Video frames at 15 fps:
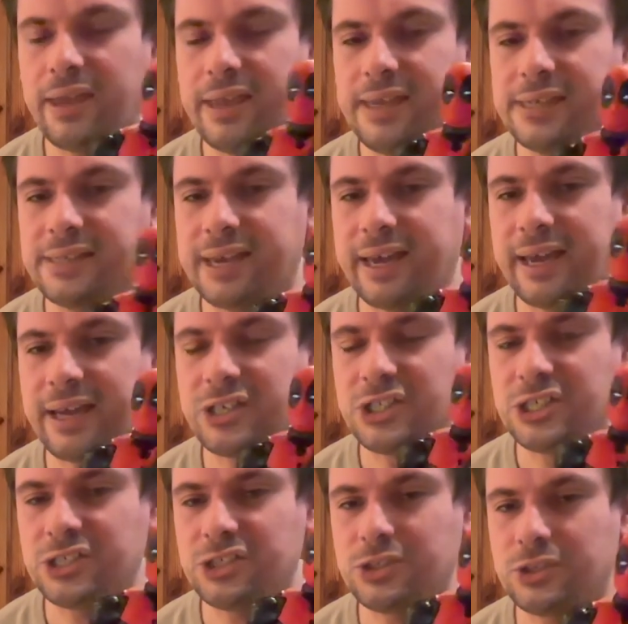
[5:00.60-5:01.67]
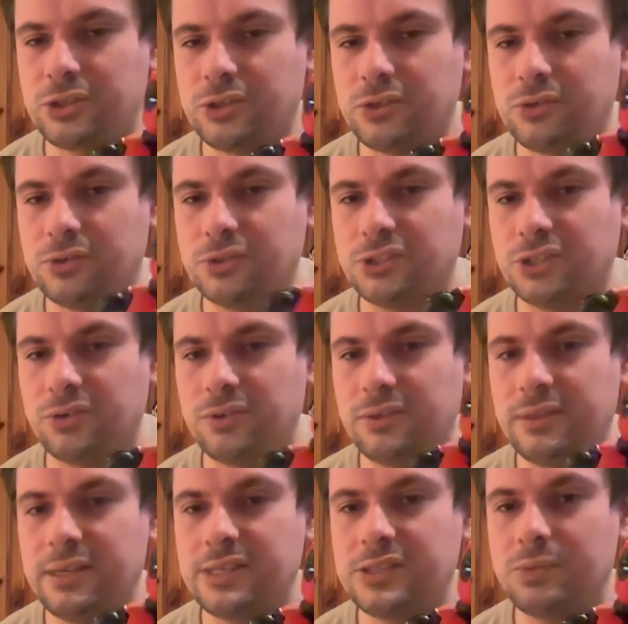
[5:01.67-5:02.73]
is actually secure, so
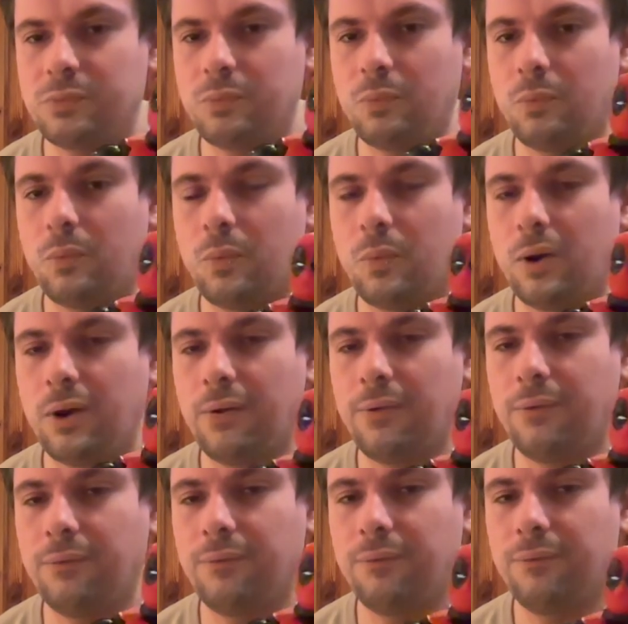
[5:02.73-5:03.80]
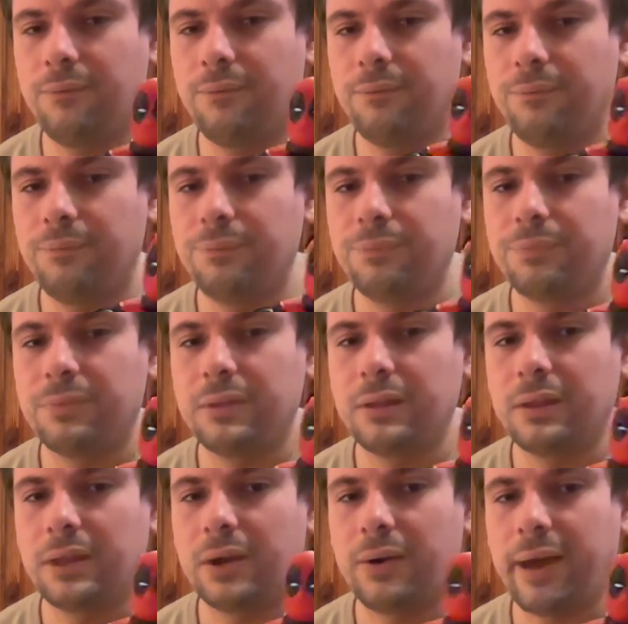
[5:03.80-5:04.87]
this won't
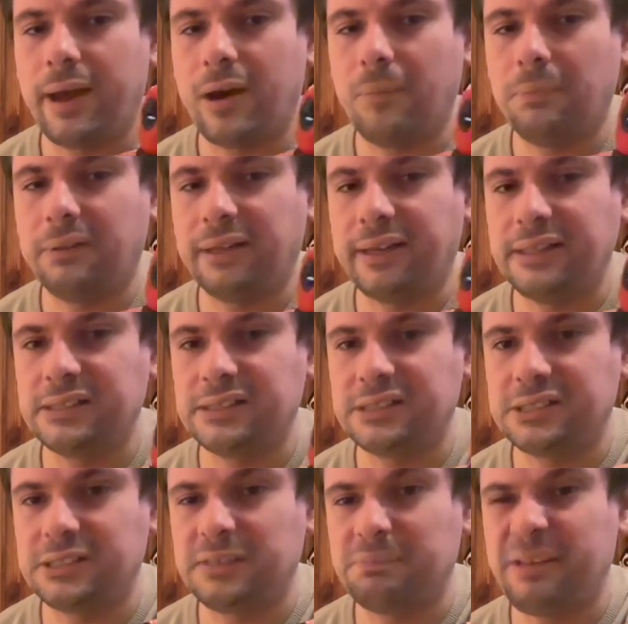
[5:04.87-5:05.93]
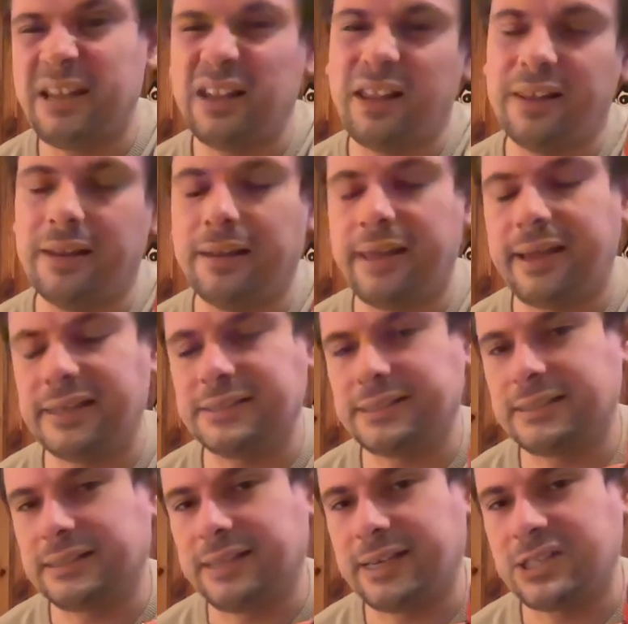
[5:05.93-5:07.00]
go out of place. Just a bit like the Legacy
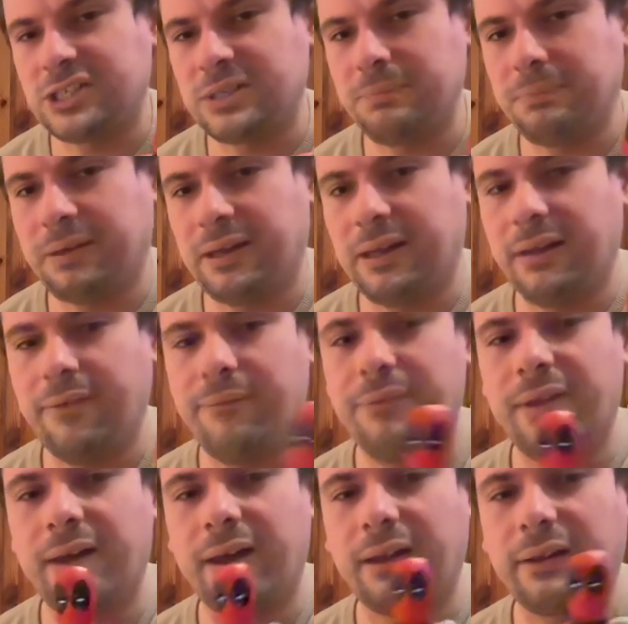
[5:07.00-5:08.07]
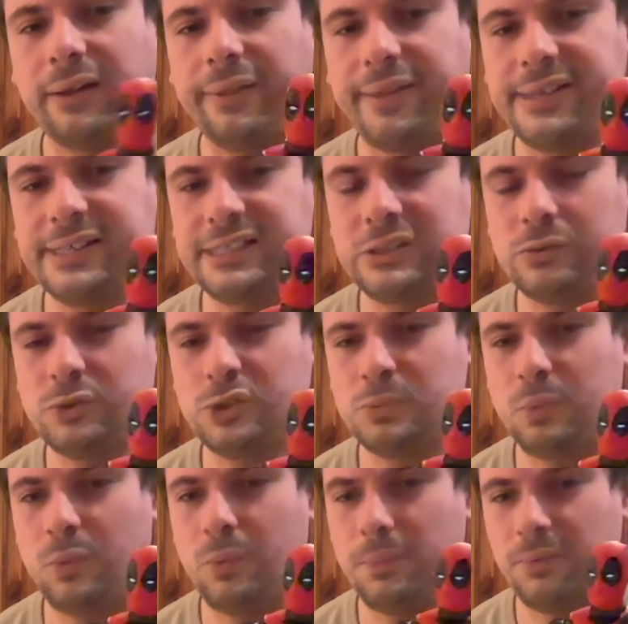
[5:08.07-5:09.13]
Collection, but I like these little
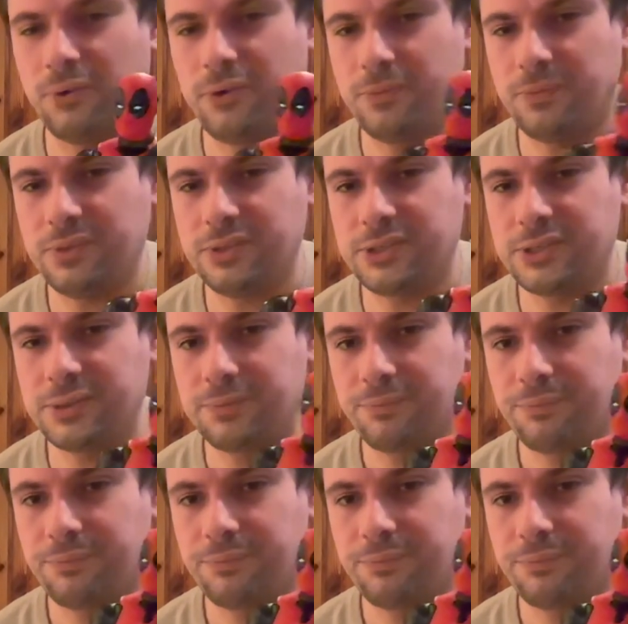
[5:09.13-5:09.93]
small improvements.